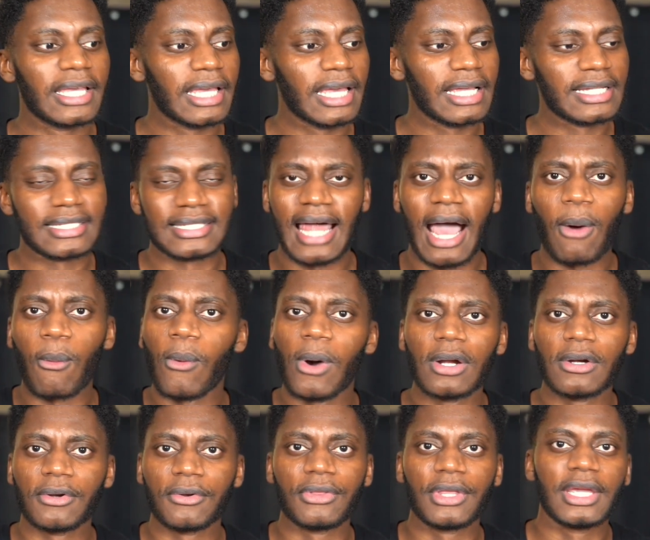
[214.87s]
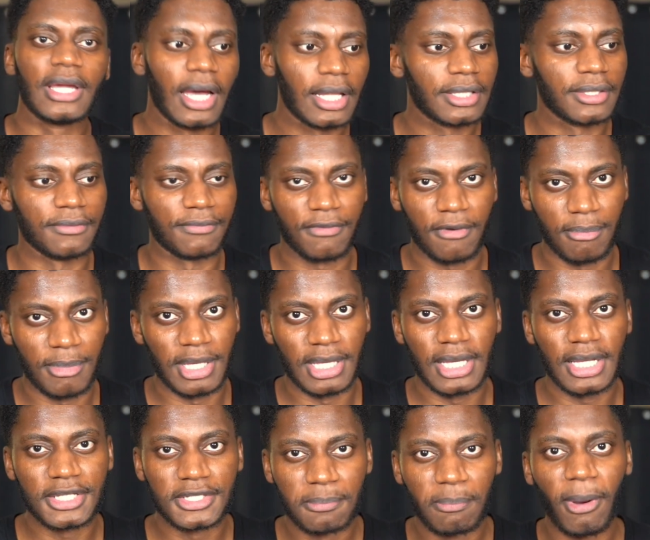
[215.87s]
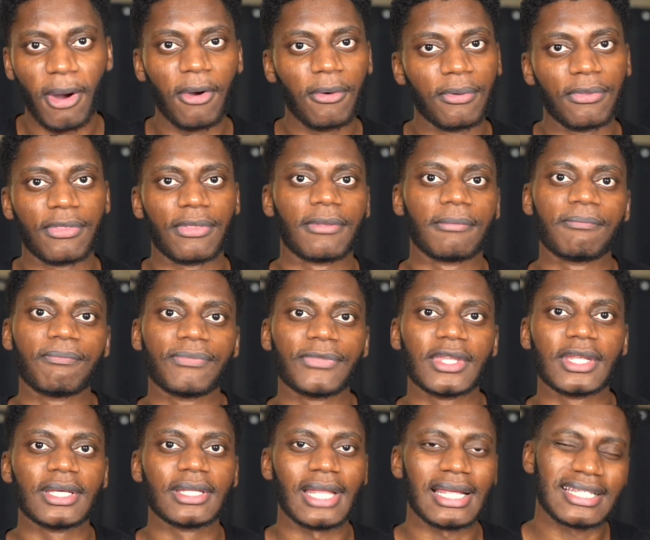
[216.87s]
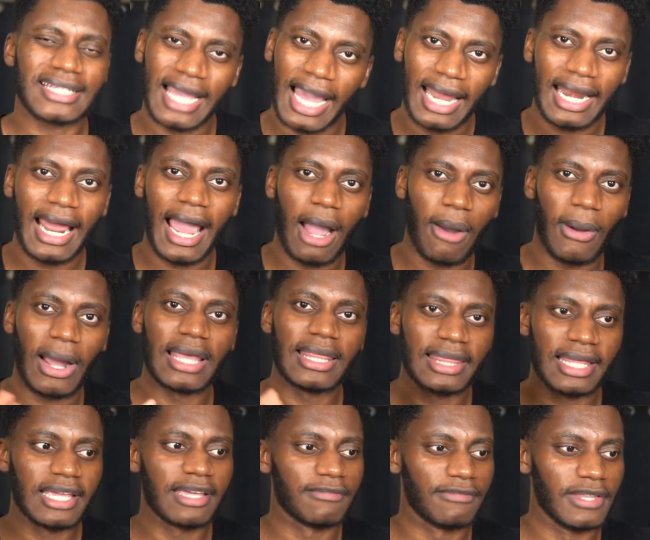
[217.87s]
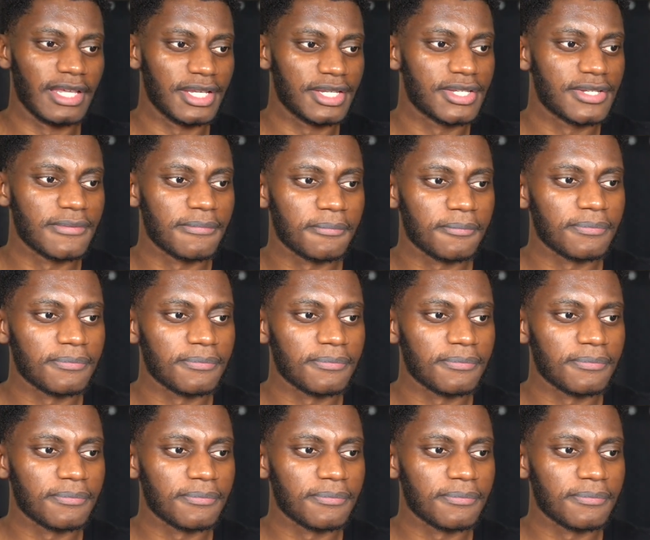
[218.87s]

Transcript: It's not one or the other for me. It's both. That's kind of how I think of this.